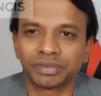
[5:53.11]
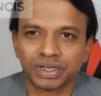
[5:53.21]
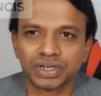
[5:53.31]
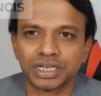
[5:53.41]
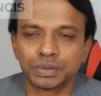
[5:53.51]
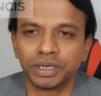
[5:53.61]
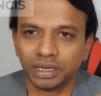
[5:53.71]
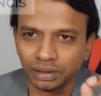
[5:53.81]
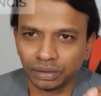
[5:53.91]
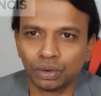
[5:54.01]
Trust
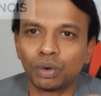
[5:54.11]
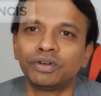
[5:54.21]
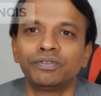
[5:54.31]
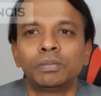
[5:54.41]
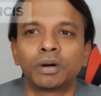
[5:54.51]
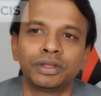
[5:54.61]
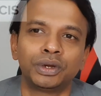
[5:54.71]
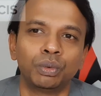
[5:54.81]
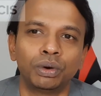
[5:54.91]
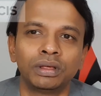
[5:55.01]
me, no one will bother to
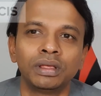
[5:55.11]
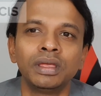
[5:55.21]
vote.